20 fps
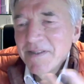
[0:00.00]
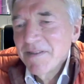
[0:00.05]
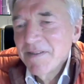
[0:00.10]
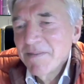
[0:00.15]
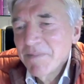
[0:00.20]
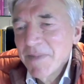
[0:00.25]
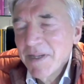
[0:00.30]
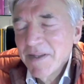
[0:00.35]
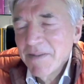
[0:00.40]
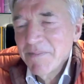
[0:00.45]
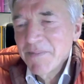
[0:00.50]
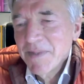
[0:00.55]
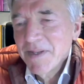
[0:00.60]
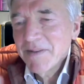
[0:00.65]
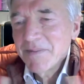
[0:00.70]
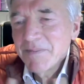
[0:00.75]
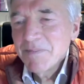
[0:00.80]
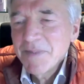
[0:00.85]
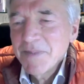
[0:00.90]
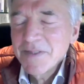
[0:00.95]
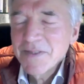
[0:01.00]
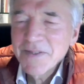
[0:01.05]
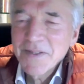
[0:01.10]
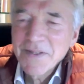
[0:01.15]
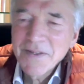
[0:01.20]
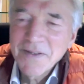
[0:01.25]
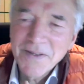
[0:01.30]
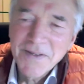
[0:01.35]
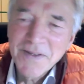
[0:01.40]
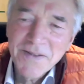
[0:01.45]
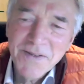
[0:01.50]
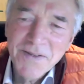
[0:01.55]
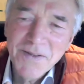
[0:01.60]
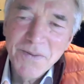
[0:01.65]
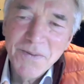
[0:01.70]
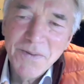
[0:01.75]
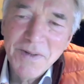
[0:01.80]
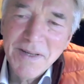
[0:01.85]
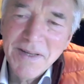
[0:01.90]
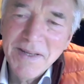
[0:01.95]
my
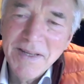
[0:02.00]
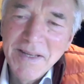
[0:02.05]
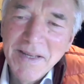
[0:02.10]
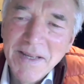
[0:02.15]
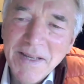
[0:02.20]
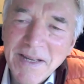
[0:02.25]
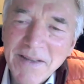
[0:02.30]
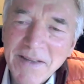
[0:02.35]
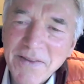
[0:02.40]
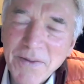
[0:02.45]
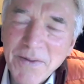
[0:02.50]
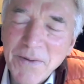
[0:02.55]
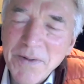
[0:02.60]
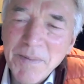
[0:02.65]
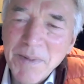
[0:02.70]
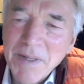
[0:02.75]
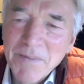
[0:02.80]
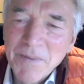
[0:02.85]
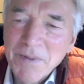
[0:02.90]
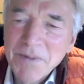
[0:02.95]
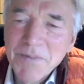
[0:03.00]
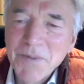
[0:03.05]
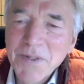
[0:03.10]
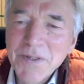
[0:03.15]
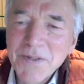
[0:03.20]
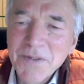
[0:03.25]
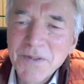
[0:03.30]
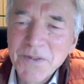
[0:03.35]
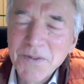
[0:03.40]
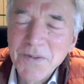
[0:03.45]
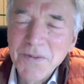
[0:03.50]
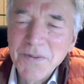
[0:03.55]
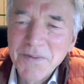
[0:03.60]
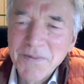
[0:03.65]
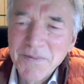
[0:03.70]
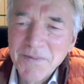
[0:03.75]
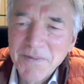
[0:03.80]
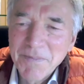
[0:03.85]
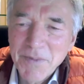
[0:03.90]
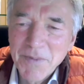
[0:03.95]
school, I thought about what to
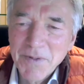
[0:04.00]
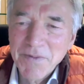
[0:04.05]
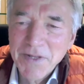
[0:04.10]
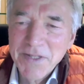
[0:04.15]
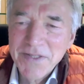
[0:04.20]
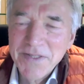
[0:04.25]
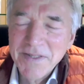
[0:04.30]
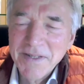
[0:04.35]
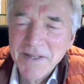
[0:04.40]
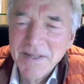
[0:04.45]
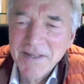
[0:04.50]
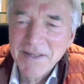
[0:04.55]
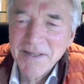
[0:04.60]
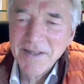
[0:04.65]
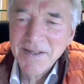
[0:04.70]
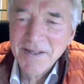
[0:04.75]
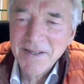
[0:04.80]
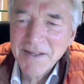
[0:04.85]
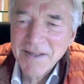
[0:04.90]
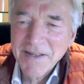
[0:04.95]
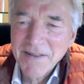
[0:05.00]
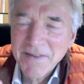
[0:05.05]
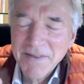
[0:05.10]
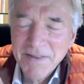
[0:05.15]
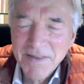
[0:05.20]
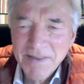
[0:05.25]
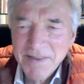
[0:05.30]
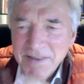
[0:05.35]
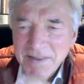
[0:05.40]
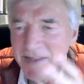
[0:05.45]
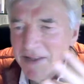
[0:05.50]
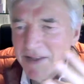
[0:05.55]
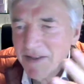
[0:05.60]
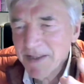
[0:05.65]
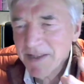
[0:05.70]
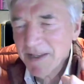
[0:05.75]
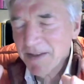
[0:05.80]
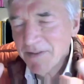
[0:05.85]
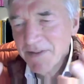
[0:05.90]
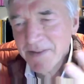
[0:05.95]
do professionally, and I get
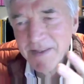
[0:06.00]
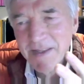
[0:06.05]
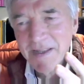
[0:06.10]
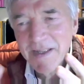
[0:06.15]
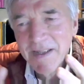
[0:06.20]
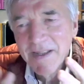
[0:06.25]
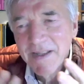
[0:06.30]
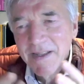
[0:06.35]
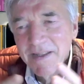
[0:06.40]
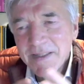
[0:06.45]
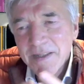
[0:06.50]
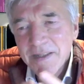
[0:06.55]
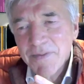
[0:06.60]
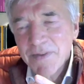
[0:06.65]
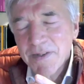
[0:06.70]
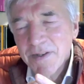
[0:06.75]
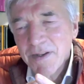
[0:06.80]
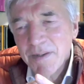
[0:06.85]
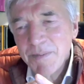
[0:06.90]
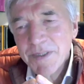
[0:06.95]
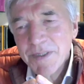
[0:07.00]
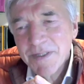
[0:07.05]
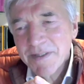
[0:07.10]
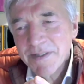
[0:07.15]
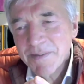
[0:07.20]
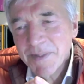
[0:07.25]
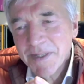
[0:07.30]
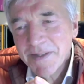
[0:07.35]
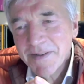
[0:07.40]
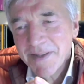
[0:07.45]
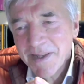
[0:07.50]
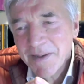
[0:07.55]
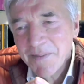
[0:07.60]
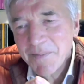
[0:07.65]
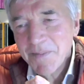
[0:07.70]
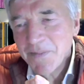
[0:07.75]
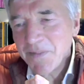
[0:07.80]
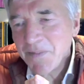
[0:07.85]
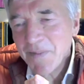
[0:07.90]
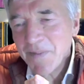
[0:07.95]
different options. But now,
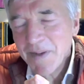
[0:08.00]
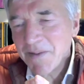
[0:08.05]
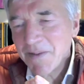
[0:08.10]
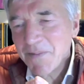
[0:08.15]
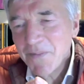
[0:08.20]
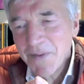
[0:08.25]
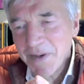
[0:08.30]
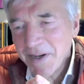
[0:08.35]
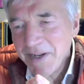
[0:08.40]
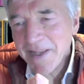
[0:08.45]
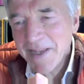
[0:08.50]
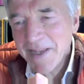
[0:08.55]
meanwhile, I'm very